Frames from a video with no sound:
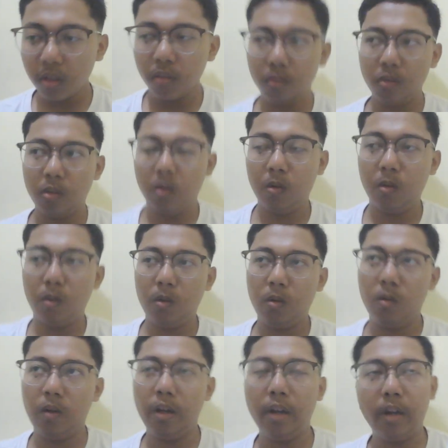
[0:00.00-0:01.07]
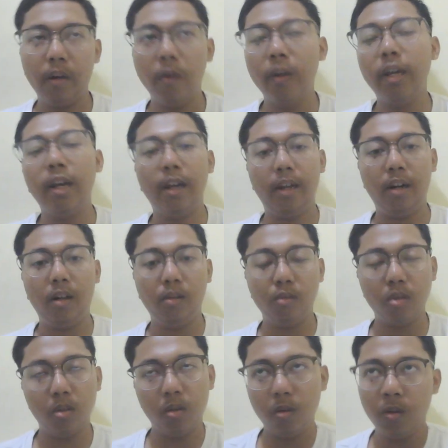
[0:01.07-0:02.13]
So, oh yeah, and
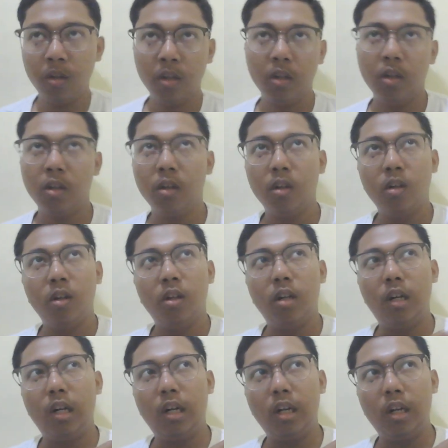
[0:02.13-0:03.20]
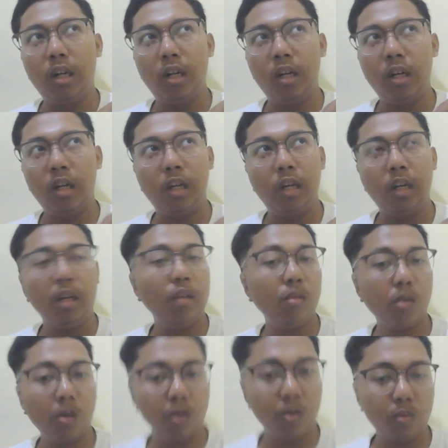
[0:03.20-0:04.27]
also in this
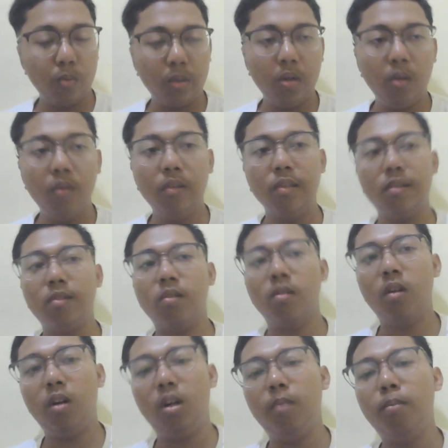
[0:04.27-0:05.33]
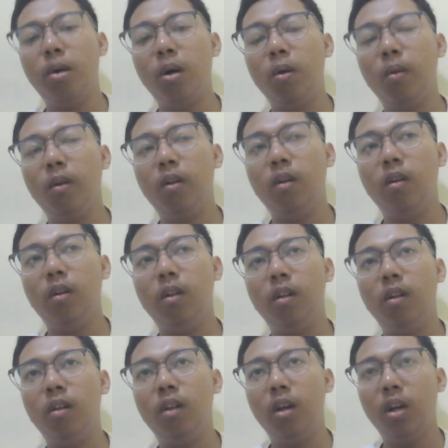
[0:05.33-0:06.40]
course, we don't just talk about
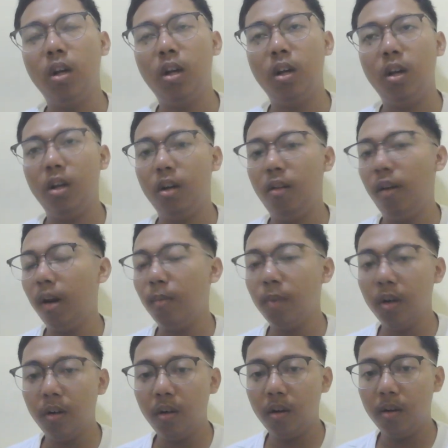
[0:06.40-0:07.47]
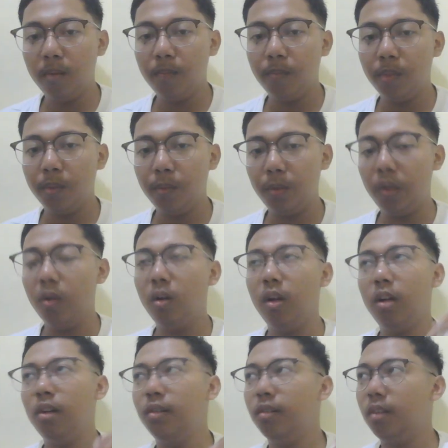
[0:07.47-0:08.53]
the grammar. We don't
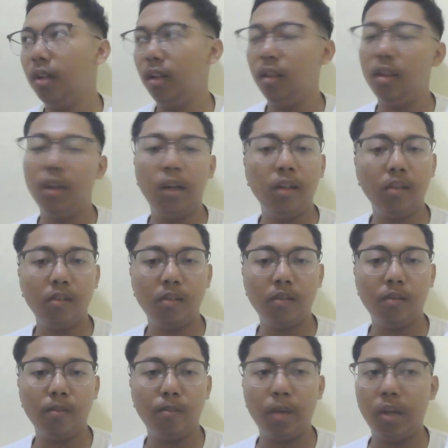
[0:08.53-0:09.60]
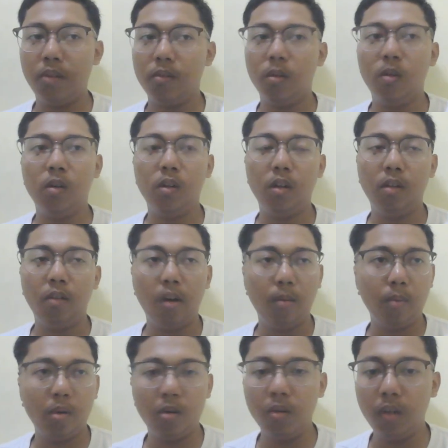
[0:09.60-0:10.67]
understand things based on the
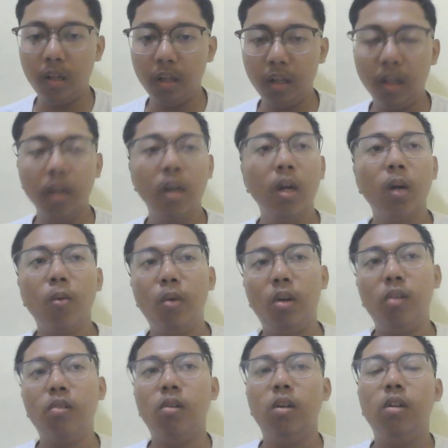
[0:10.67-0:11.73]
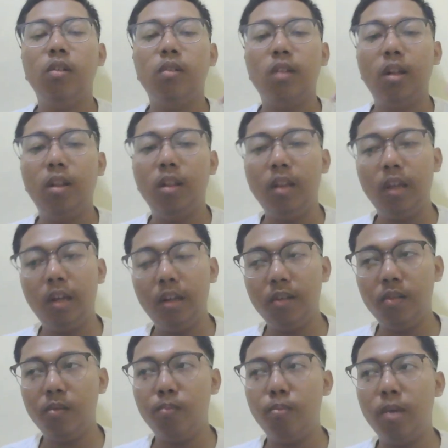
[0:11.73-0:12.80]
grammar only. We also understand
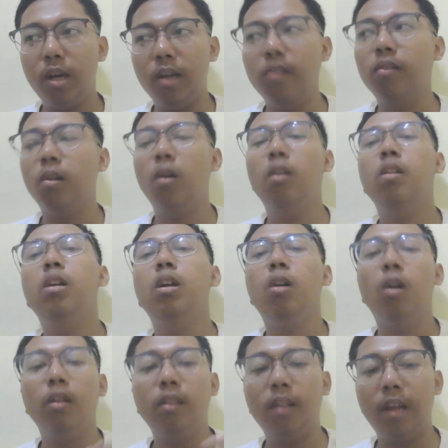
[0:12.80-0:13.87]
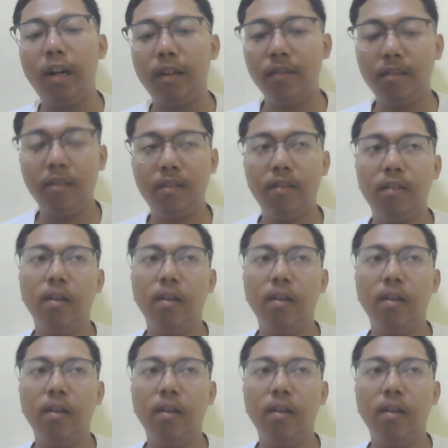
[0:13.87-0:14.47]
things based on the context.